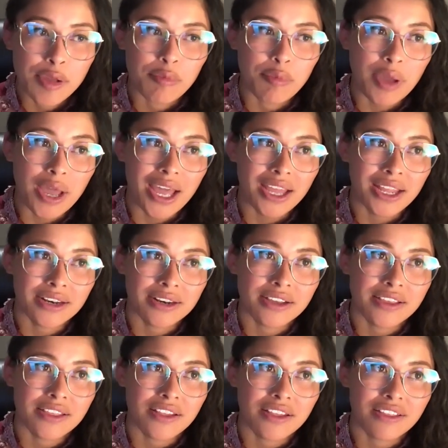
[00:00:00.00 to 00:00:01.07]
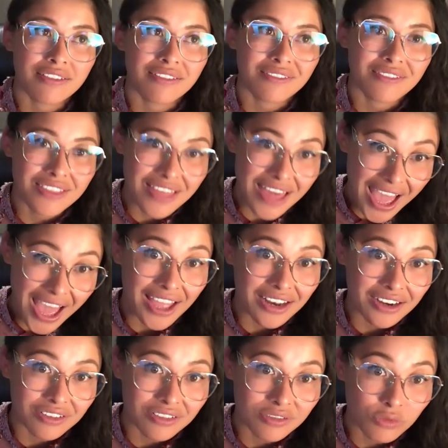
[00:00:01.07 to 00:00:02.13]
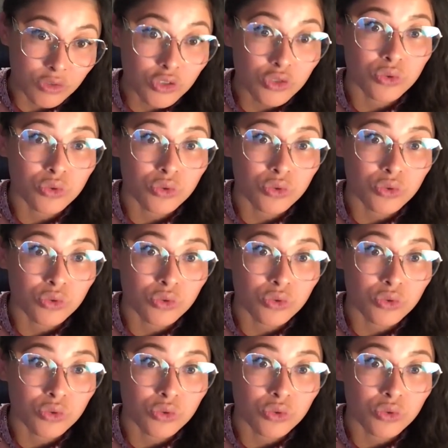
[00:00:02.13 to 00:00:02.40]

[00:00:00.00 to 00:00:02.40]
But that was